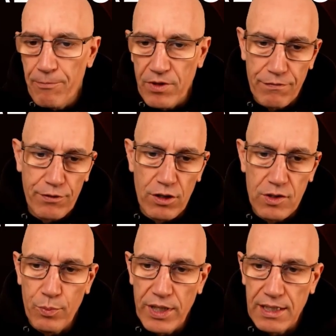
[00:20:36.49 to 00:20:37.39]
Of course,
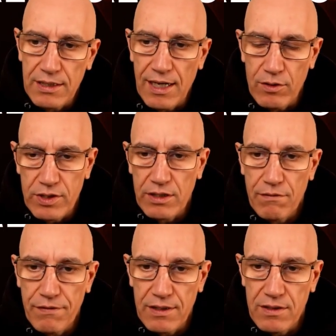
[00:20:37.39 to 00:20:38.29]
black now
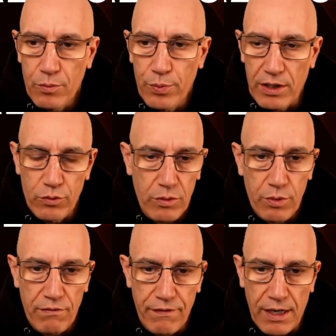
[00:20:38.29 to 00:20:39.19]
sacrificed the pawn with
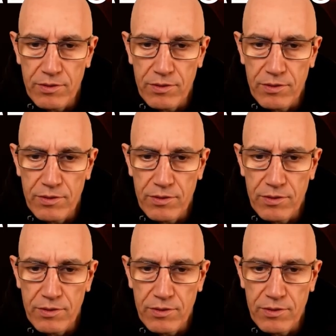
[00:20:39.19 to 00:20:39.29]
b5.